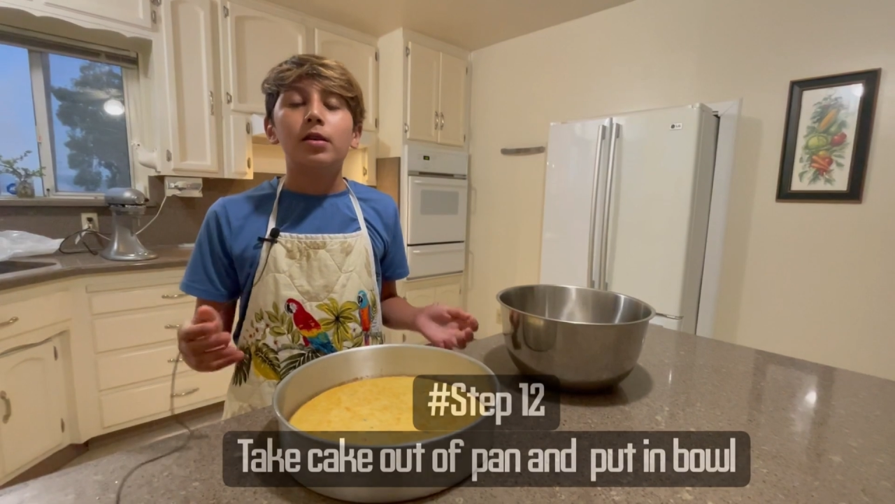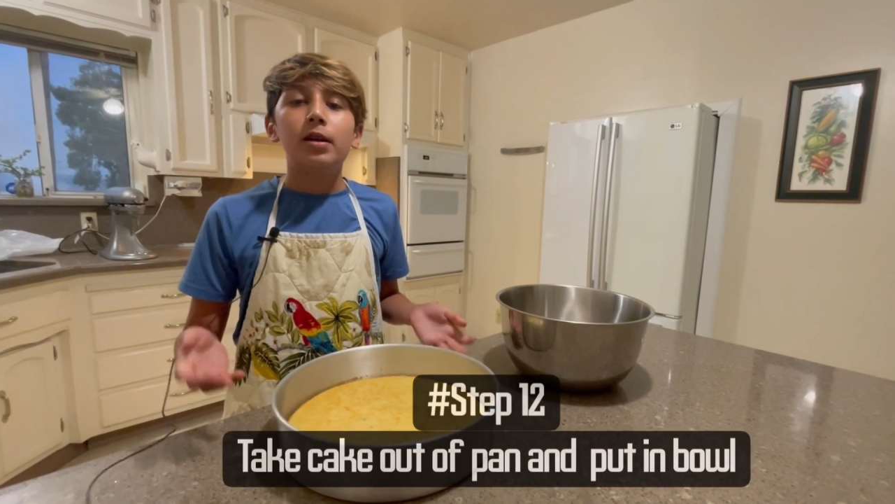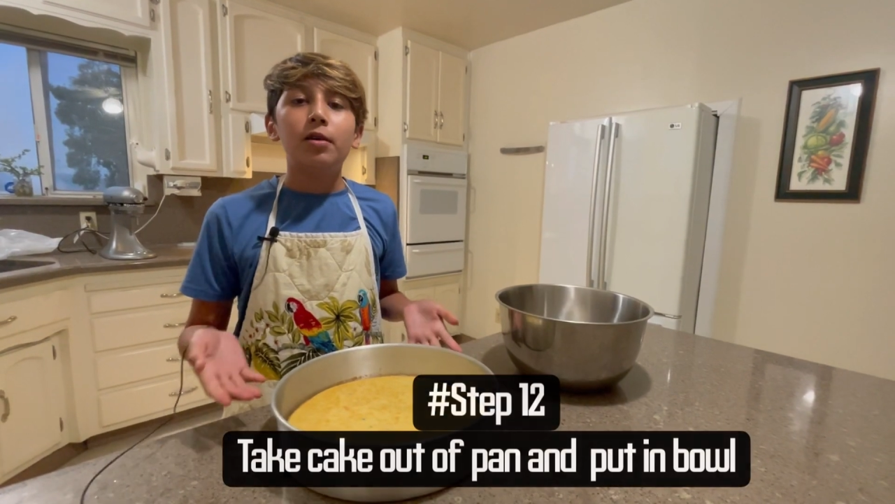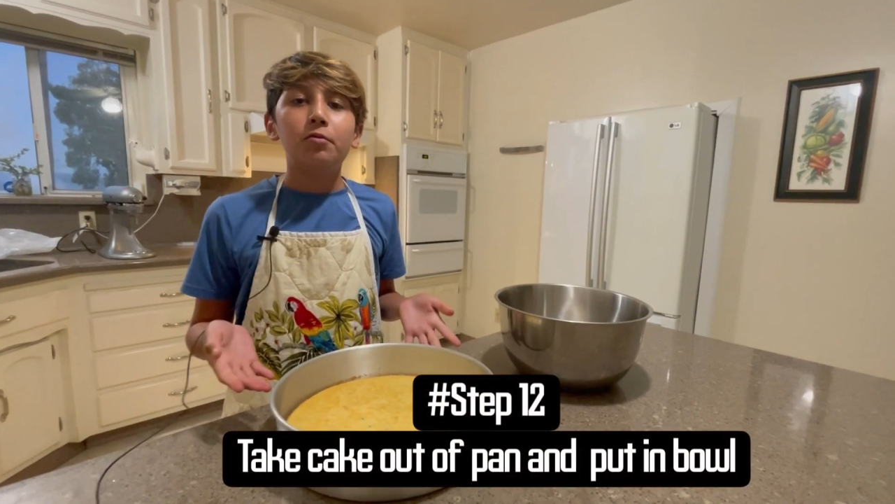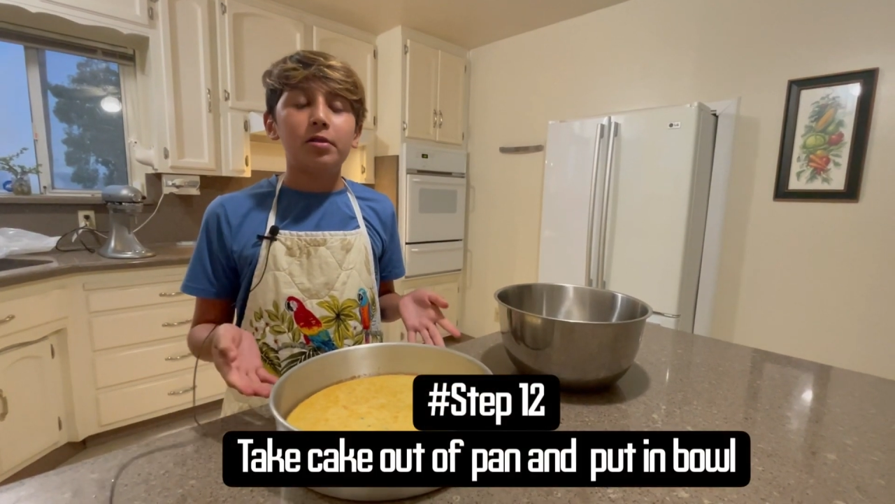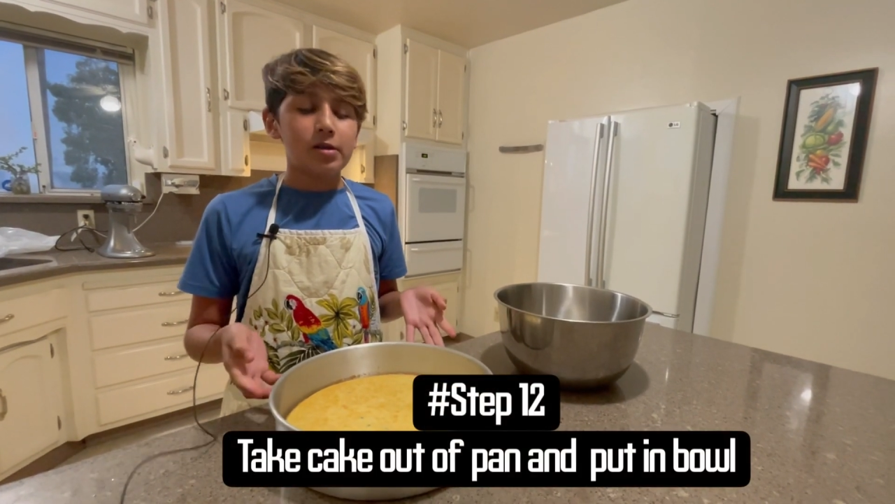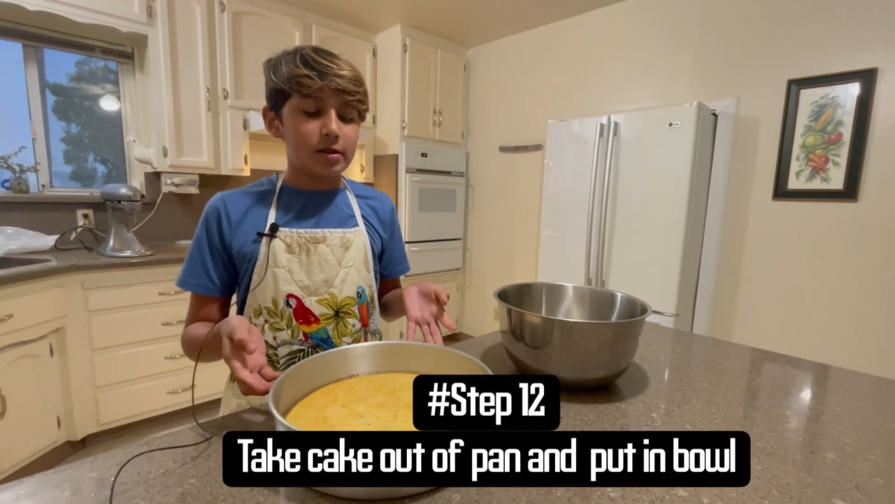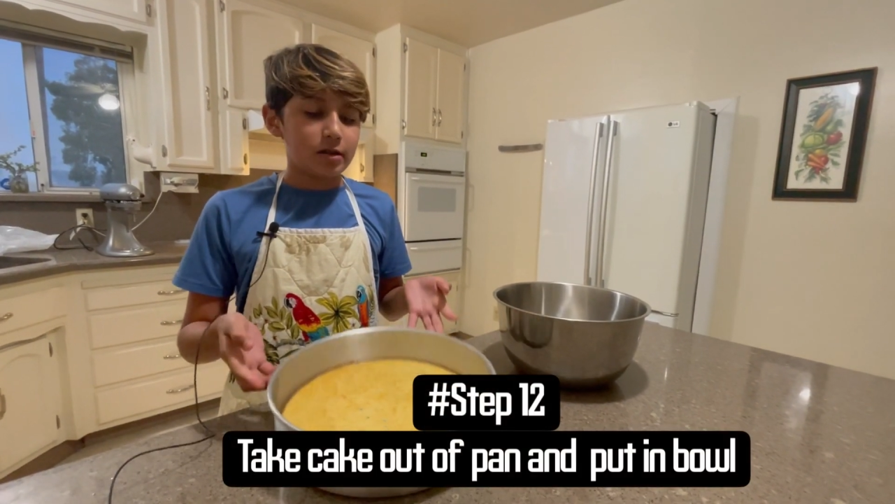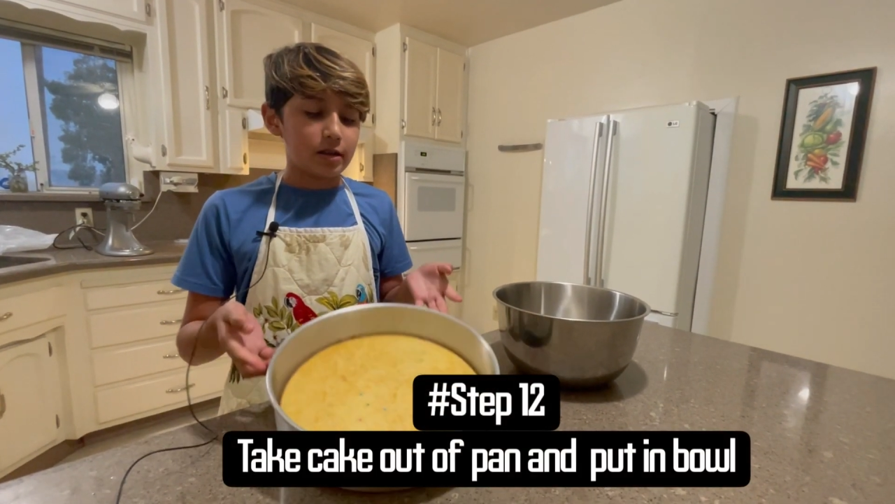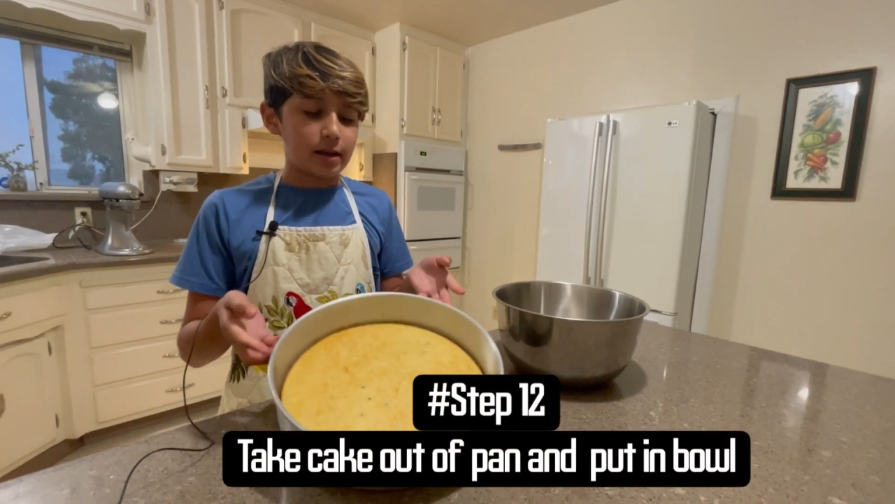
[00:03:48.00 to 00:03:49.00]
Now we
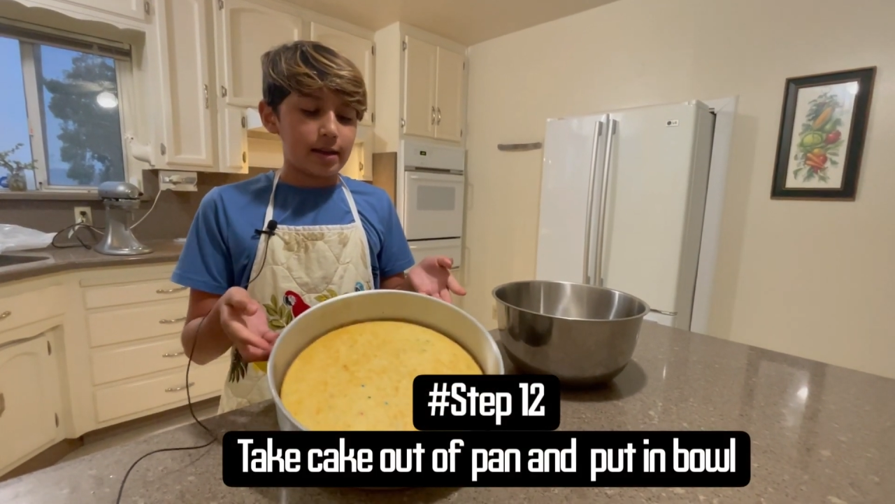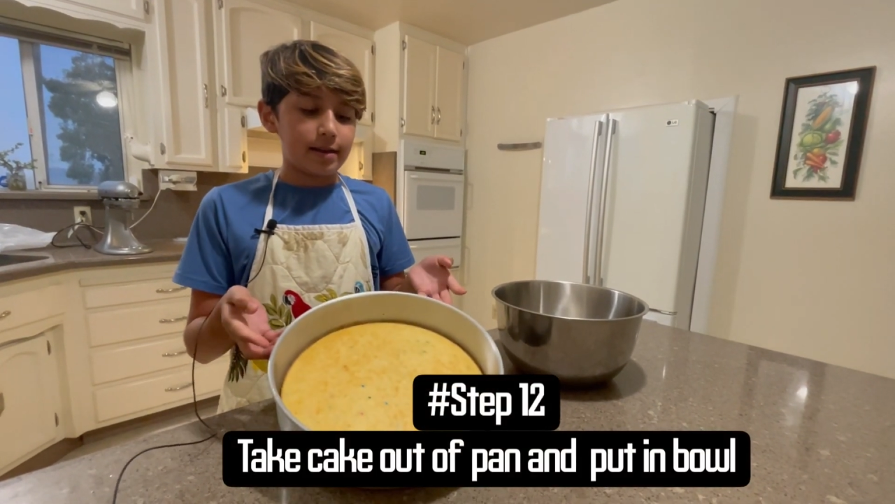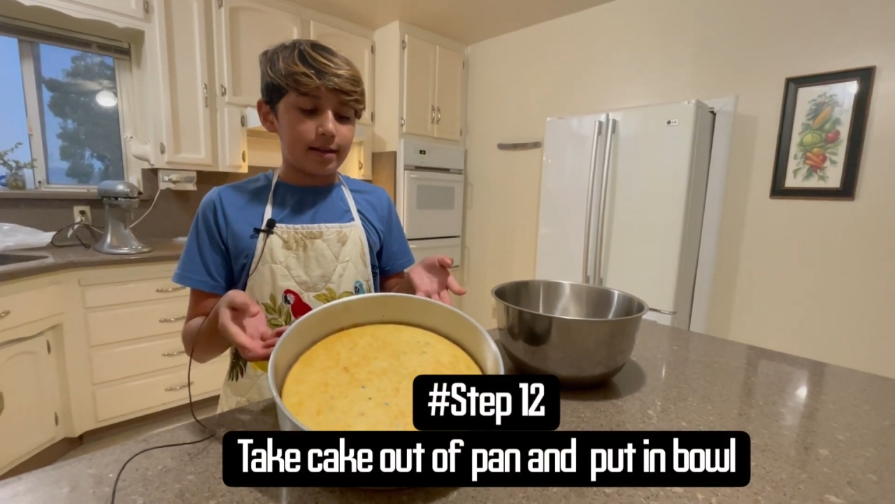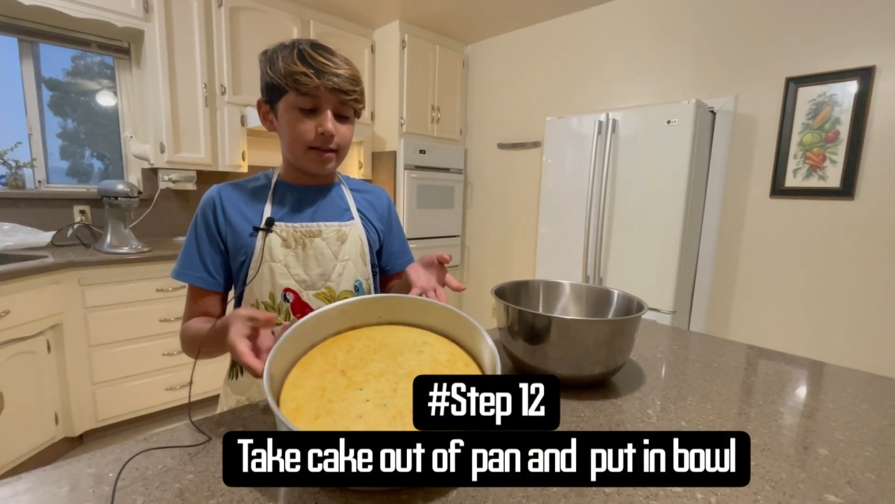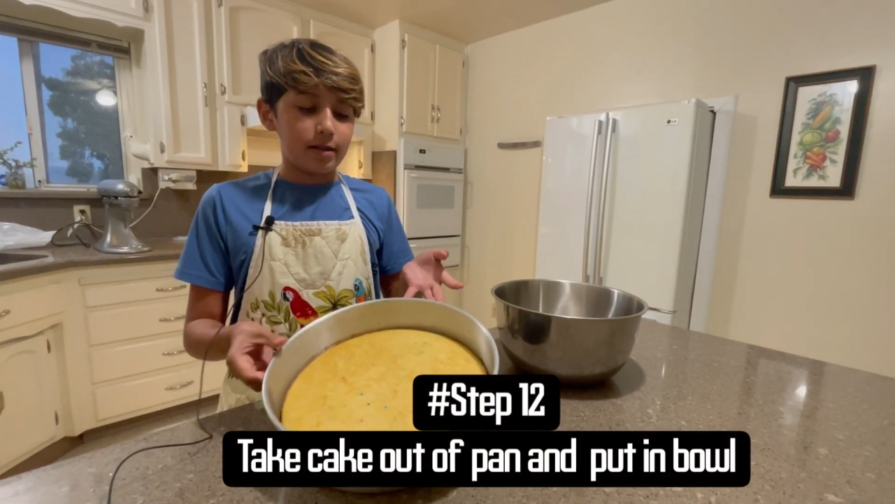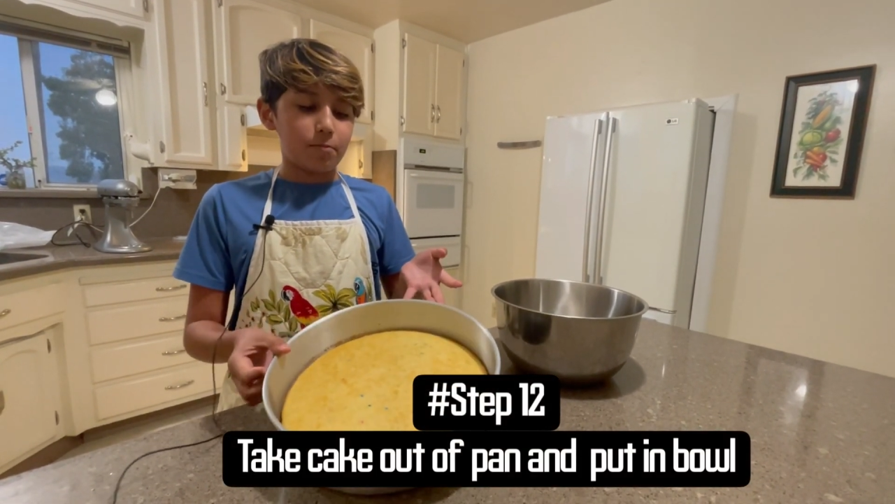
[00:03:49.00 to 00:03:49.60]
take the cake in the